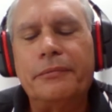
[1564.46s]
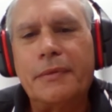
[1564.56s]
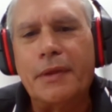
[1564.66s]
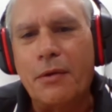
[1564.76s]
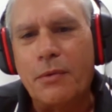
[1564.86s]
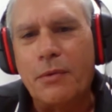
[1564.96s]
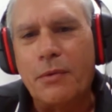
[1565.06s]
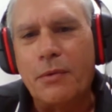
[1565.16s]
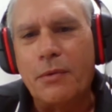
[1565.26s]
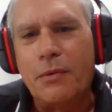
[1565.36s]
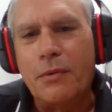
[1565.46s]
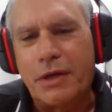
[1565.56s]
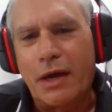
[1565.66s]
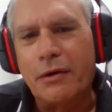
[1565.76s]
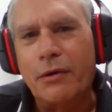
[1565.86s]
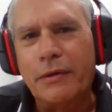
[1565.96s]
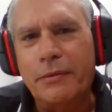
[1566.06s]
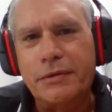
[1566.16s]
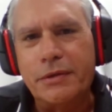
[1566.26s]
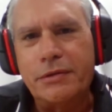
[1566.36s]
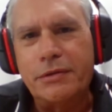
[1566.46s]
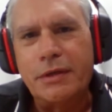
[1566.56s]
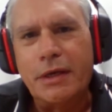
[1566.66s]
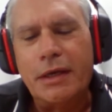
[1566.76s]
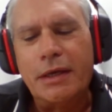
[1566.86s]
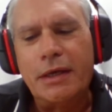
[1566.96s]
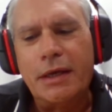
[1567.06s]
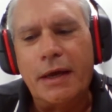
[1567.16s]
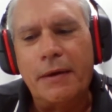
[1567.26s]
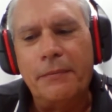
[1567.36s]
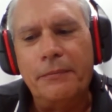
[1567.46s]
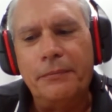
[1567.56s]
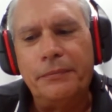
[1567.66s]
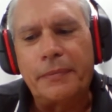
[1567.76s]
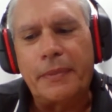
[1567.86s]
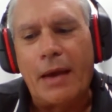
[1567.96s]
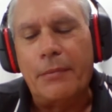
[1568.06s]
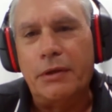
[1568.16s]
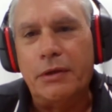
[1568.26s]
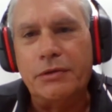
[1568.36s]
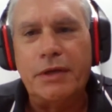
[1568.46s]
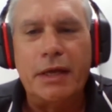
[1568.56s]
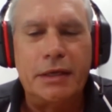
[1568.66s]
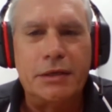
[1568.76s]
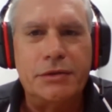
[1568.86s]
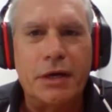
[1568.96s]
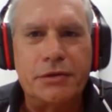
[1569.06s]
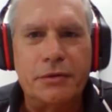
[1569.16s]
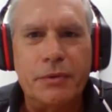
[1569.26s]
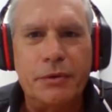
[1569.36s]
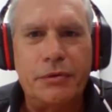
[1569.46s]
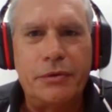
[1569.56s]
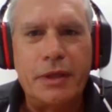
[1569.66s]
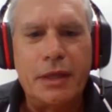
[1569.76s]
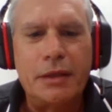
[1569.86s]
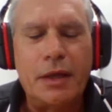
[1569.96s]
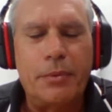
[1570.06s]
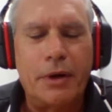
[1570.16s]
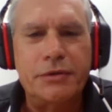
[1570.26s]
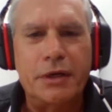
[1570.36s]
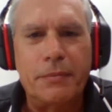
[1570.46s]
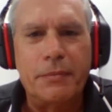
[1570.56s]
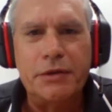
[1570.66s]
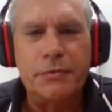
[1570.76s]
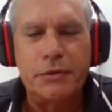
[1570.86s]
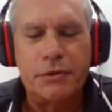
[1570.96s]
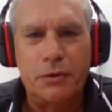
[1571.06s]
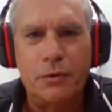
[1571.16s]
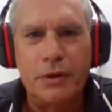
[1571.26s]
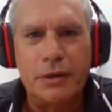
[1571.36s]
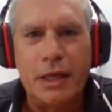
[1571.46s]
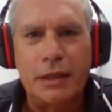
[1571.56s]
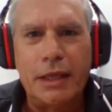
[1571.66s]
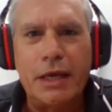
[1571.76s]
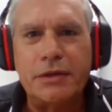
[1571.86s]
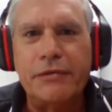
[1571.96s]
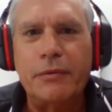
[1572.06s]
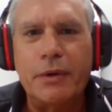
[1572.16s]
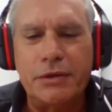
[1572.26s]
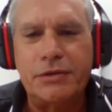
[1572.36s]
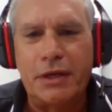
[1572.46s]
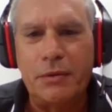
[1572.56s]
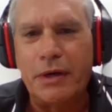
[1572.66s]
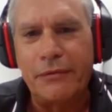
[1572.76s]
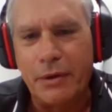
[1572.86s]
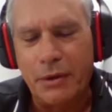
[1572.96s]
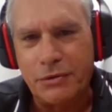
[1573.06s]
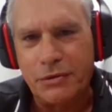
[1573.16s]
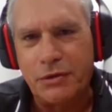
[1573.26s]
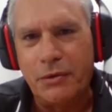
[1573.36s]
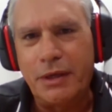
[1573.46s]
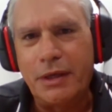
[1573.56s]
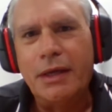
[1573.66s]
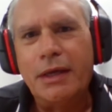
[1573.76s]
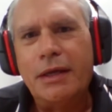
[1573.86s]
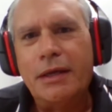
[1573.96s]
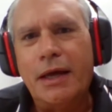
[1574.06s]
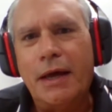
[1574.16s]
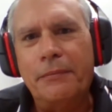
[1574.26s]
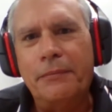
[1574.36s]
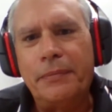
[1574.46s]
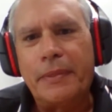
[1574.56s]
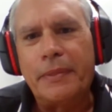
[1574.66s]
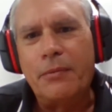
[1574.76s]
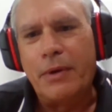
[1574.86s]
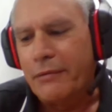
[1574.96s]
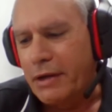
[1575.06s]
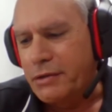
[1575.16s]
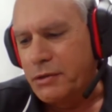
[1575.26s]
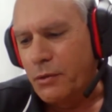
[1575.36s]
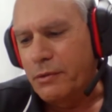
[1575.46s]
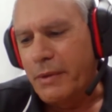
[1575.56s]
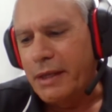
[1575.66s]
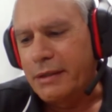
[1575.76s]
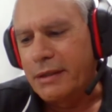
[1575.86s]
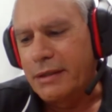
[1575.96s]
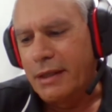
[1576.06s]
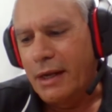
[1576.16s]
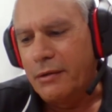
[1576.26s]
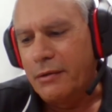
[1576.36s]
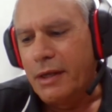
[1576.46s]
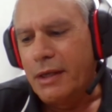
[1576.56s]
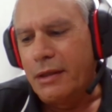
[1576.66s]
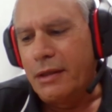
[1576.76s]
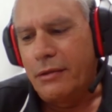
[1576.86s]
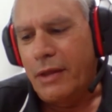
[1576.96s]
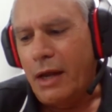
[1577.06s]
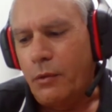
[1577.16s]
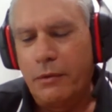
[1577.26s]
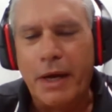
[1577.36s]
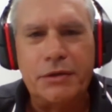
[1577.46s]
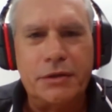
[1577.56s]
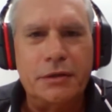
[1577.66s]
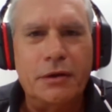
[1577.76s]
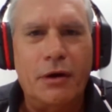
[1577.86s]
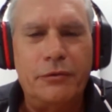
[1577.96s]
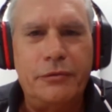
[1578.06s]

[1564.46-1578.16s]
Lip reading: know what's going on in the business, and we use that in conjunction with a project management tool that allows everyone to see what everyone else is doing. We haven't actually talked about that automation of